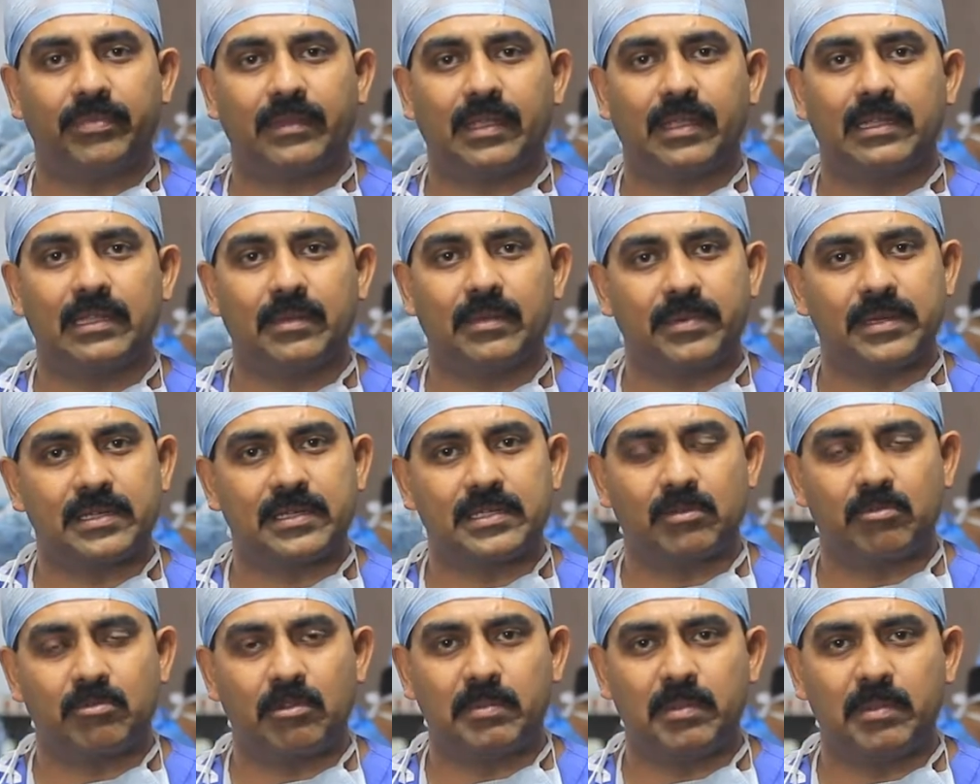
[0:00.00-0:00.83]
and the
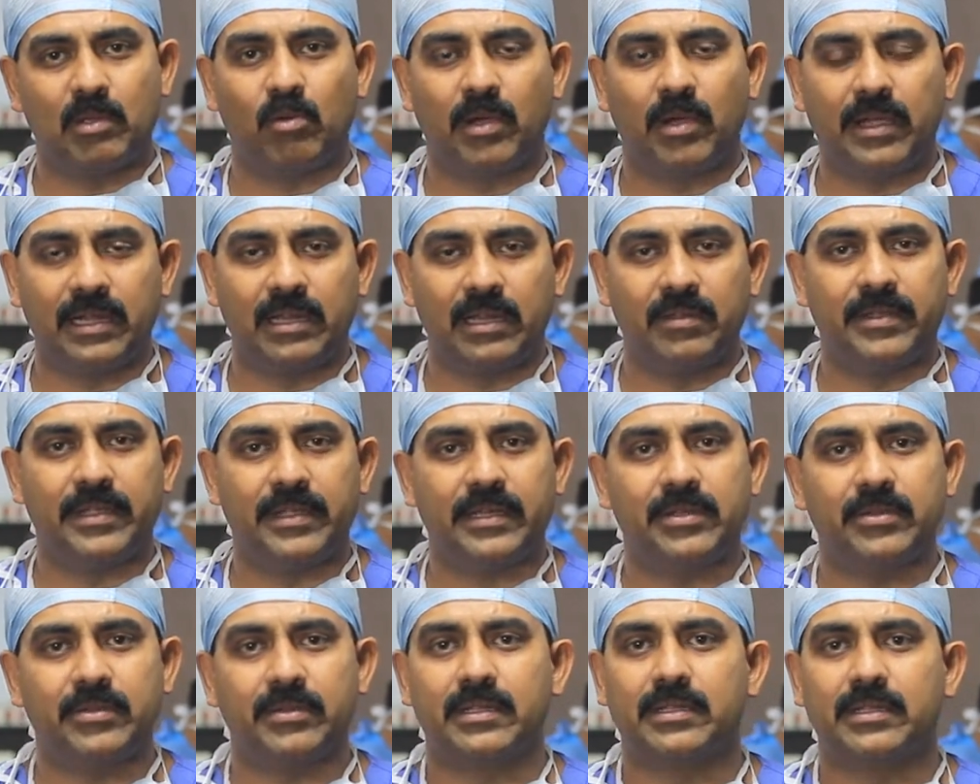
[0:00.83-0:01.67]
patient will be wide
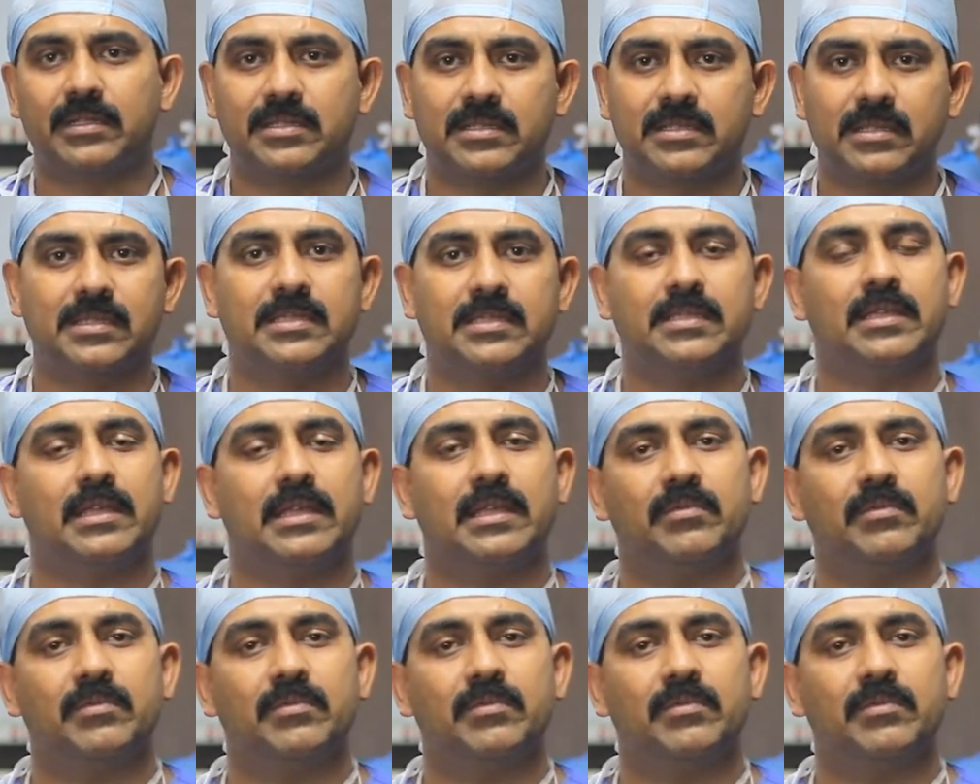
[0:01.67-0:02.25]
awake during the surgery,